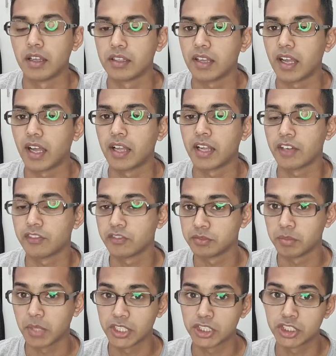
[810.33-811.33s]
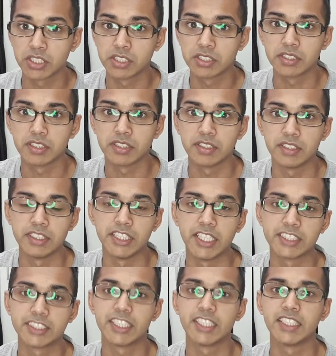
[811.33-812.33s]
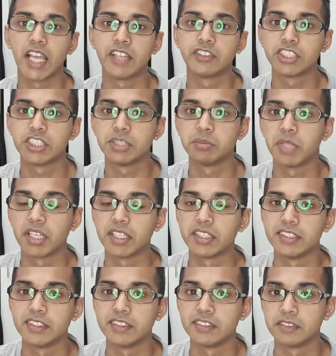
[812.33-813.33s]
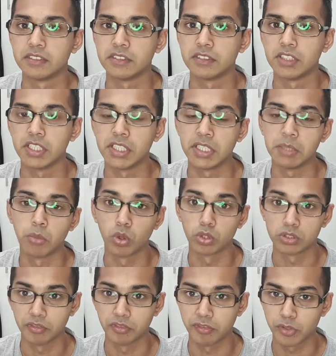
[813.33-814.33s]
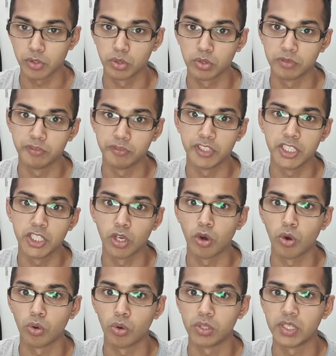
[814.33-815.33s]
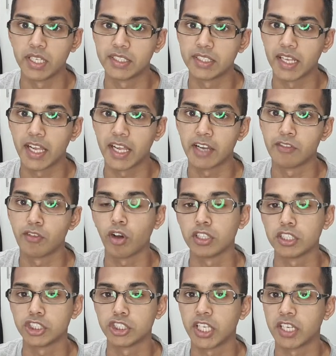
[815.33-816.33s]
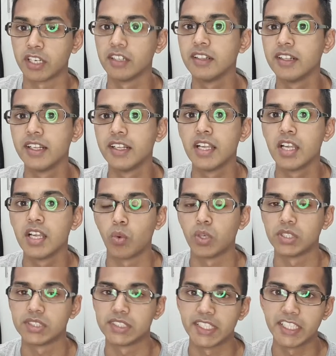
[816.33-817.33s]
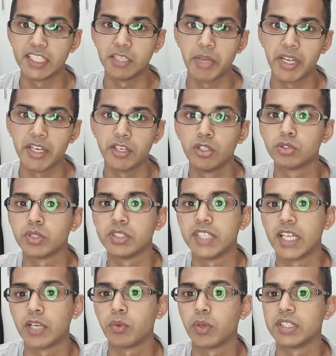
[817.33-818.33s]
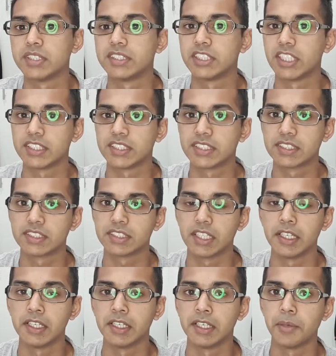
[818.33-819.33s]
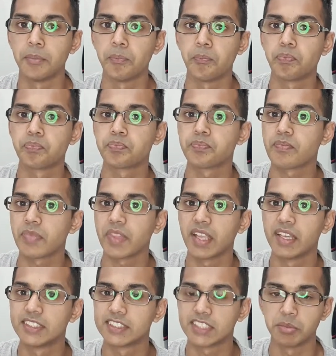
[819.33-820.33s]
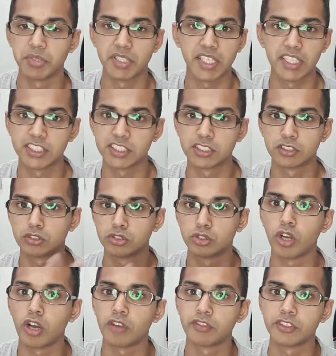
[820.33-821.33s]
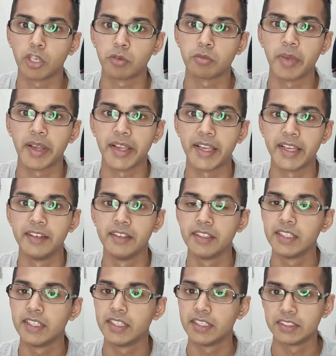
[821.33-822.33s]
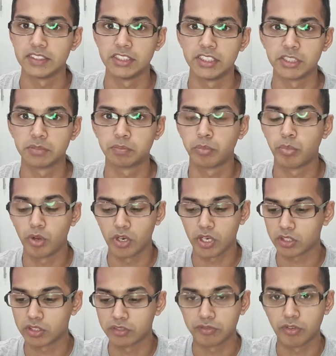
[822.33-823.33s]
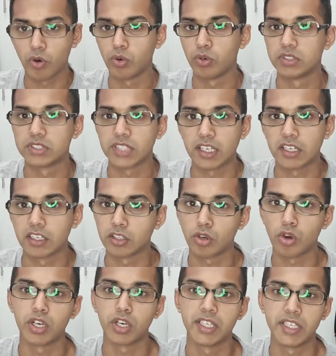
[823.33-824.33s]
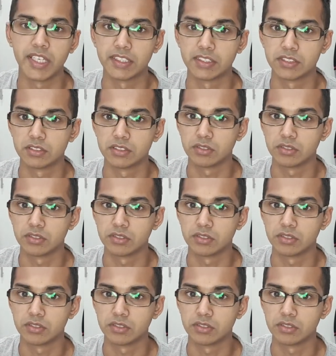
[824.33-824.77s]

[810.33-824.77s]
I have mentioned in yesterday's live stream that the most viewed video that I have on the channel was the hidden menus, and that was just something I just took off the top of my head, just pulled out the phone, started recording, and